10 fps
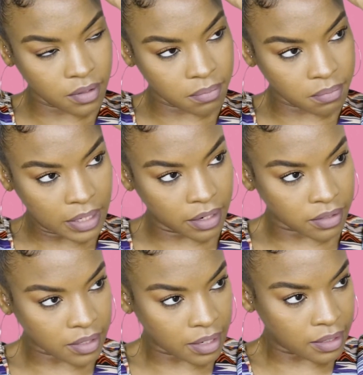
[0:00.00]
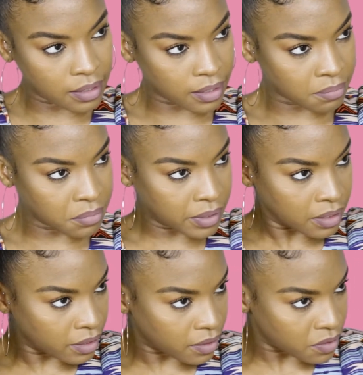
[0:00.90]
And my hair is kind of damp right
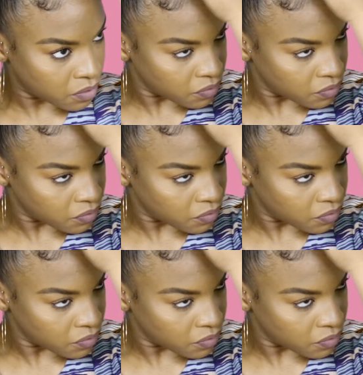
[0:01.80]
now, so